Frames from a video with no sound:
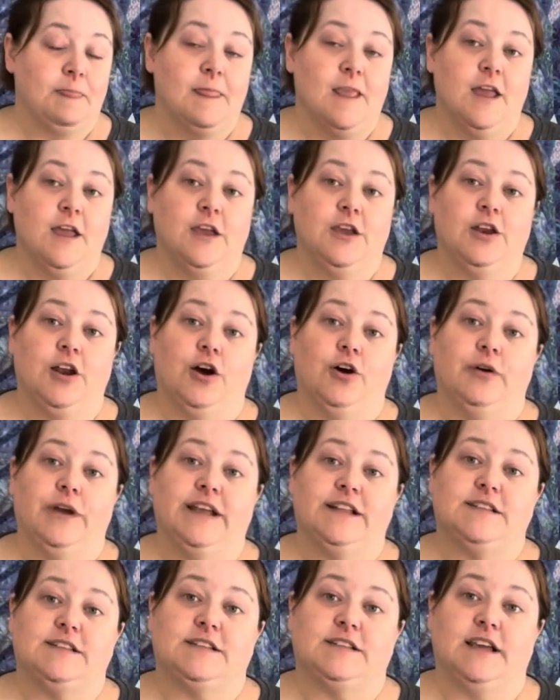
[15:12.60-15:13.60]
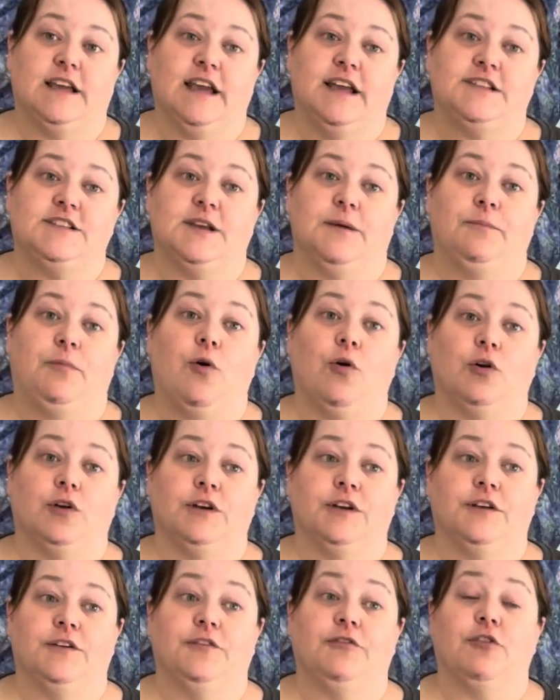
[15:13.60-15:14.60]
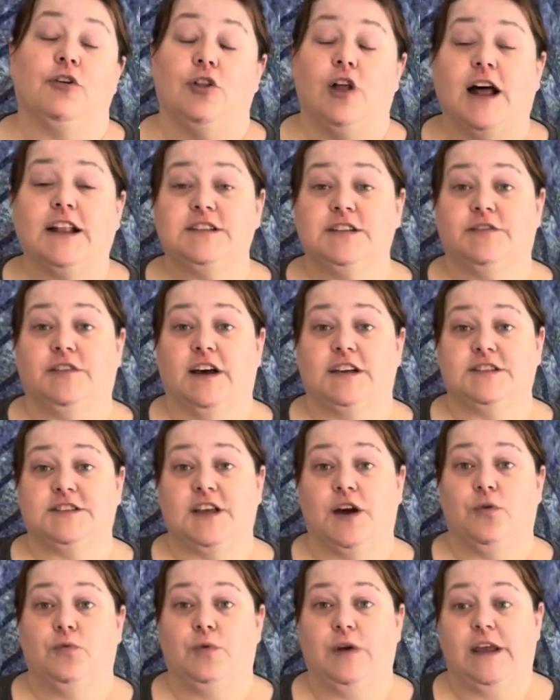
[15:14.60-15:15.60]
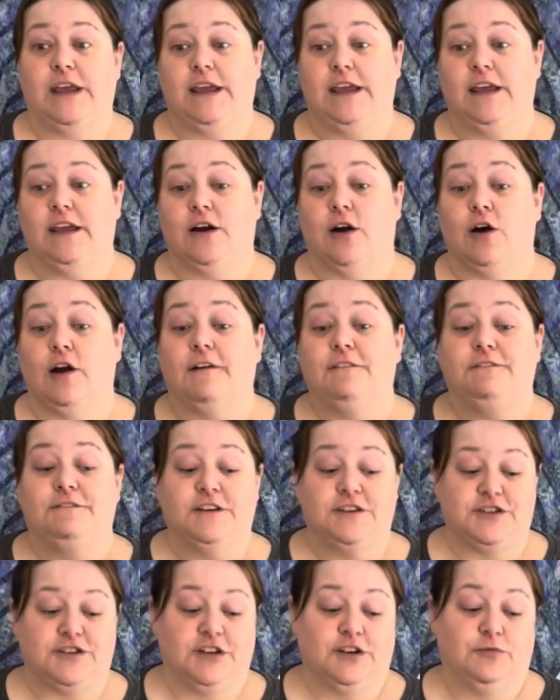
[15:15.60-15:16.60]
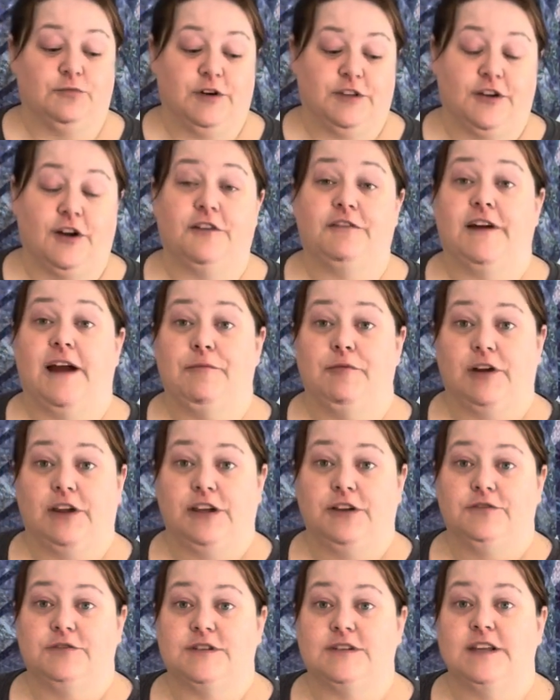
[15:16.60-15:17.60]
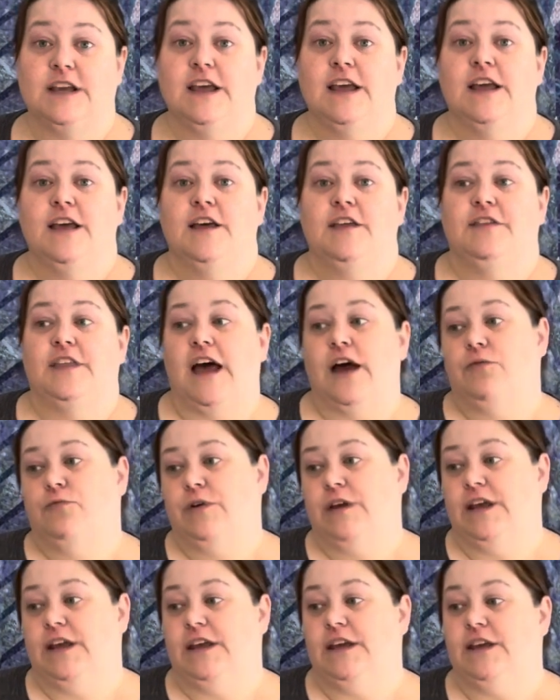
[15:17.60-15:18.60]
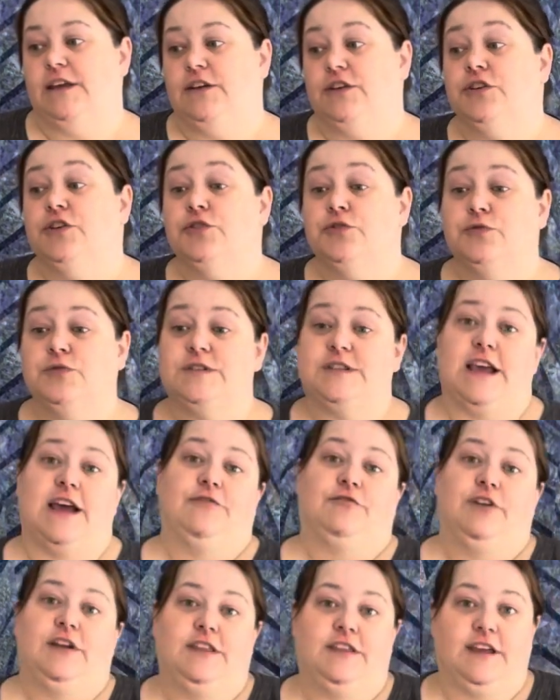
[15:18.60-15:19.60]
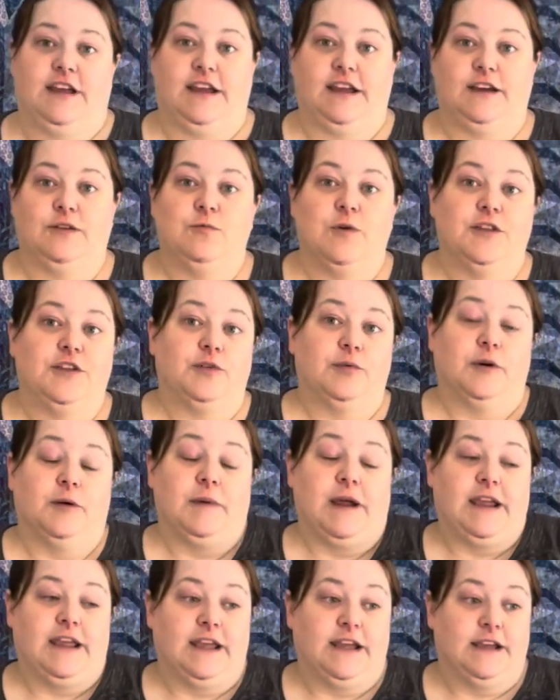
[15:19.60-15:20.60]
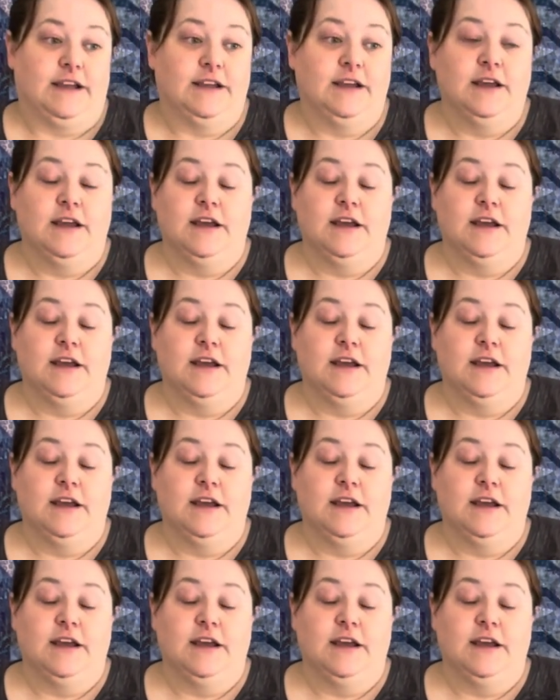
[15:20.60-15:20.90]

you know, it's important for lots of us that we are efficient with our fabric use, that we use everything, whether we're making,